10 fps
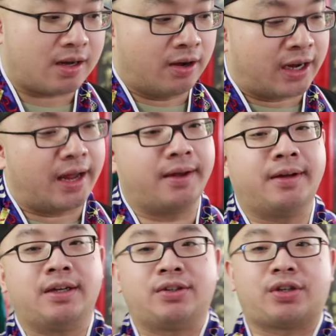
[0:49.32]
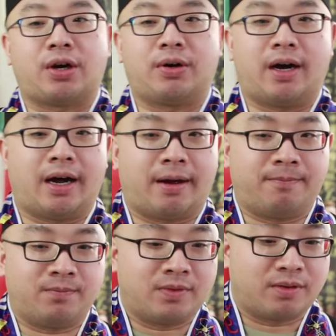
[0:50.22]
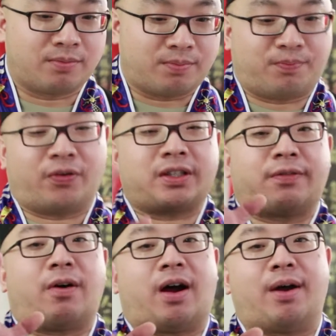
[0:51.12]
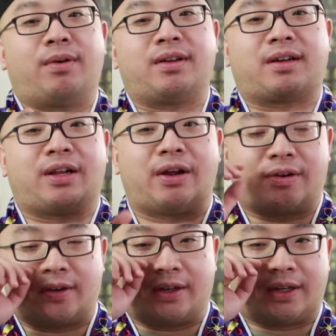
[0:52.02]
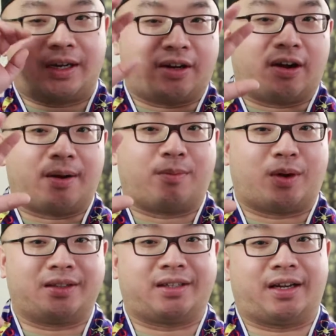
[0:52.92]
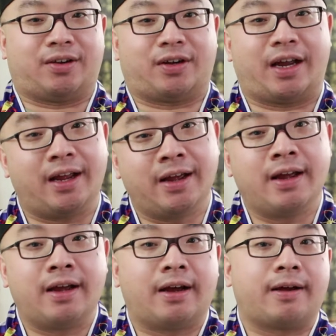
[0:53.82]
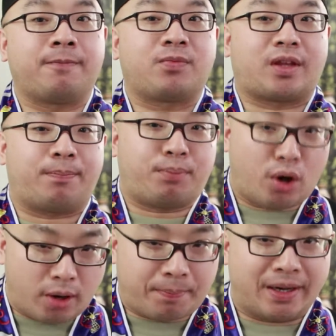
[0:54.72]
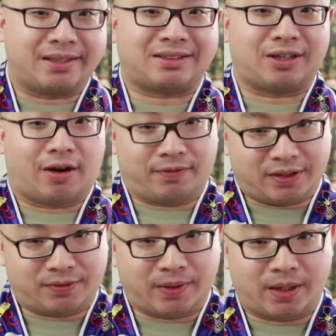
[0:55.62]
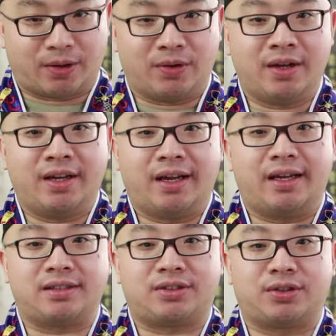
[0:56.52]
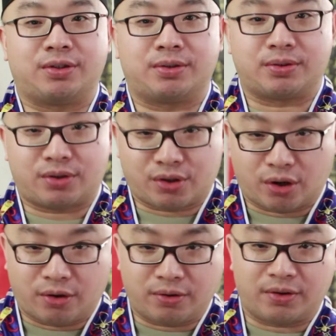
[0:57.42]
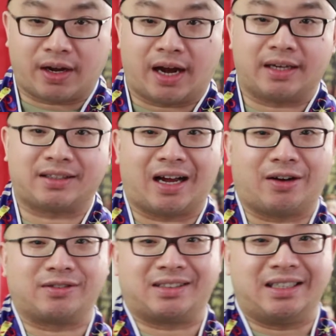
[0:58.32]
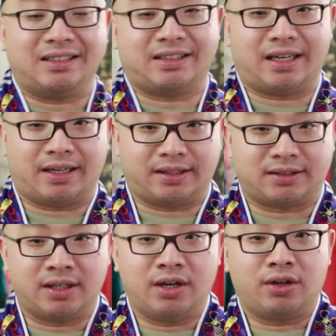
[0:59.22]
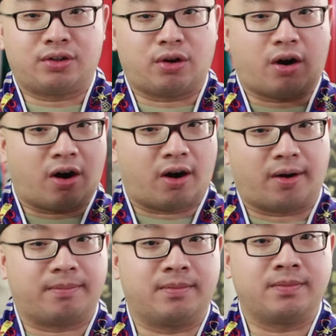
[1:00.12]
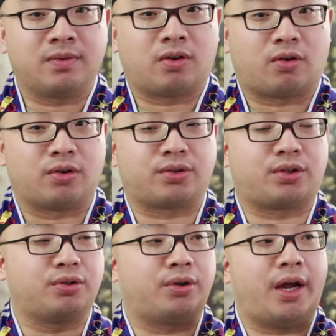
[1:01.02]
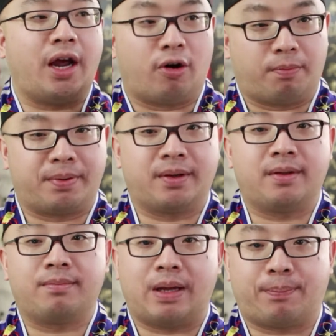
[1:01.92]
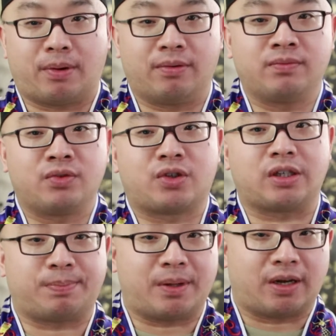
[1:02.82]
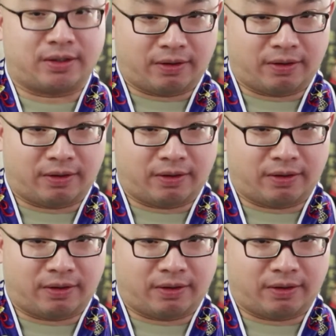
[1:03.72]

Okay, so first of all, I want to clear up one thing, okay? The purpose of this video is to show you guys how easy it is to harm or to help people just because